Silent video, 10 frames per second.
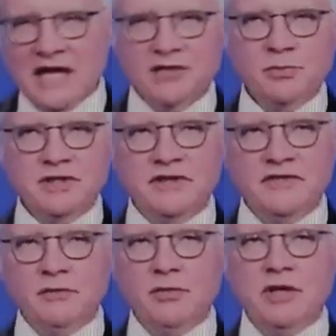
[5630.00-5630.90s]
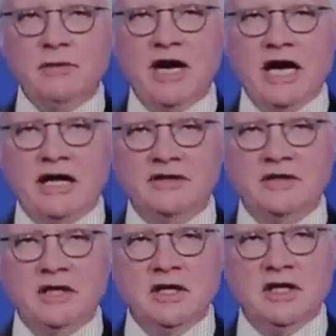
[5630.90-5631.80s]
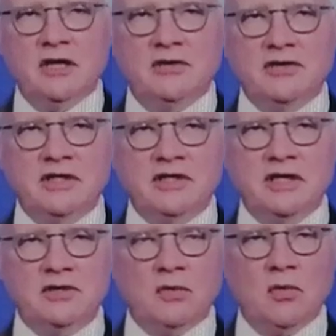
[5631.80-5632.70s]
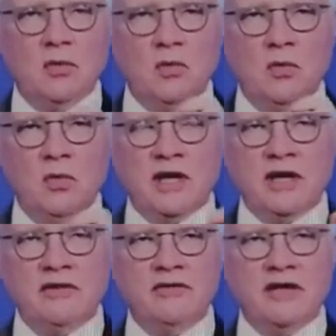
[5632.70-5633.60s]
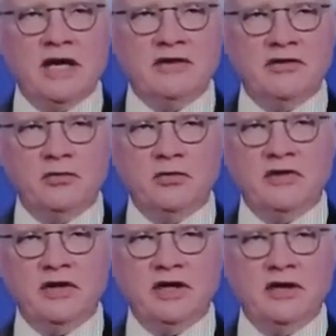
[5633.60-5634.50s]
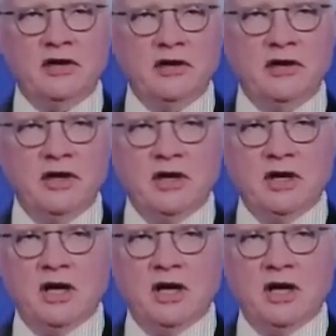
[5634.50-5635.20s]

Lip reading: specific prebiotics, such as, what are the things, as we see here,